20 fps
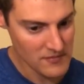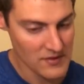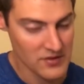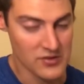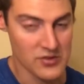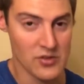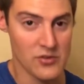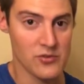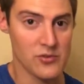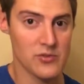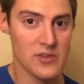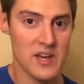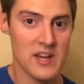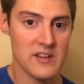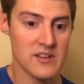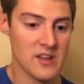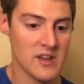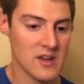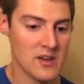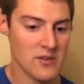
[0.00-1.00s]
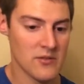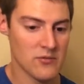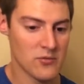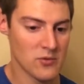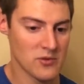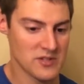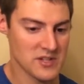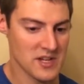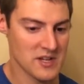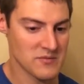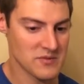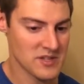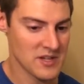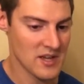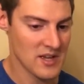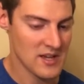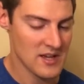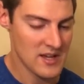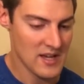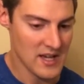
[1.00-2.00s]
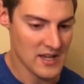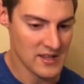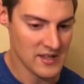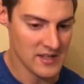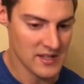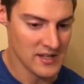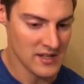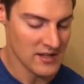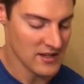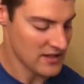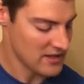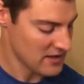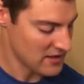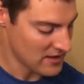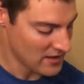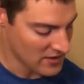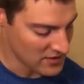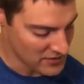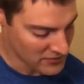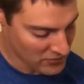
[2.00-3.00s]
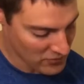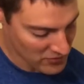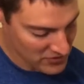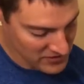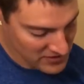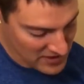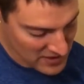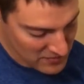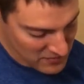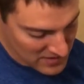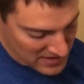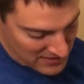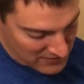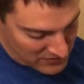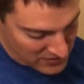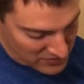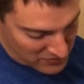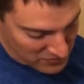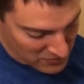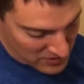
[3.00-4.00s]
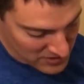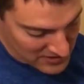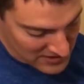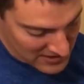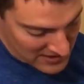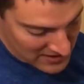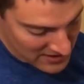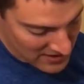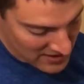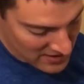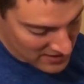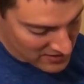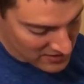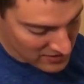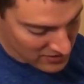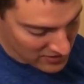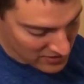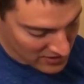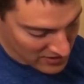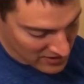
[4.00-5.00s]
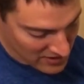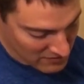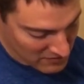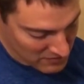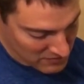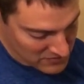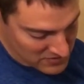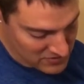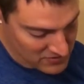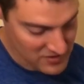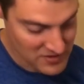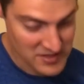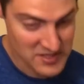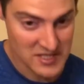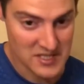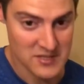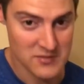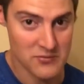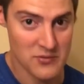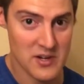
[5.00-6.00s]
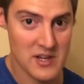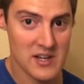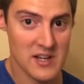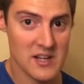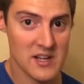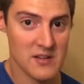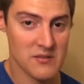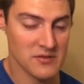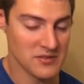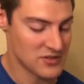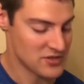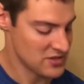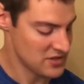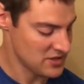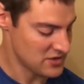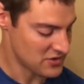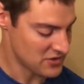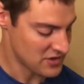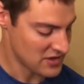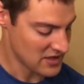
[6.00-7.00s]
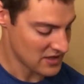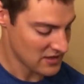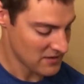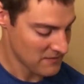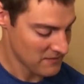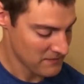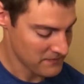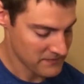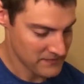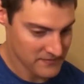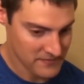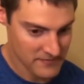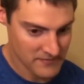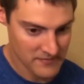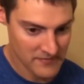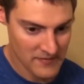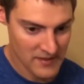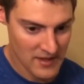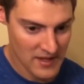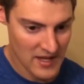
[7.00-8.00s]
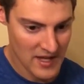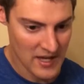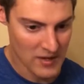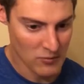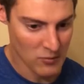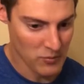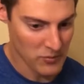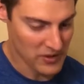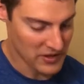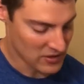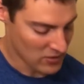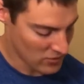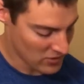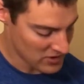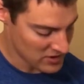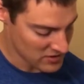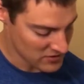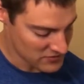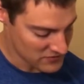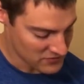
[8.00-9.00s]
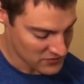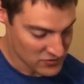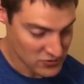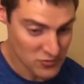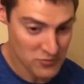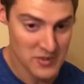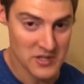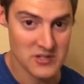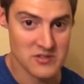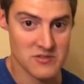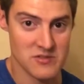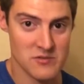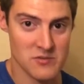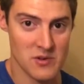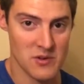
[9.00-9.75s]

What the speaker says: So you'll do that 4 times, and then on the 4th time, after you've played that, you're going to come up to the 6th fret of the G string, and we'll play quarter notes for 2 measures.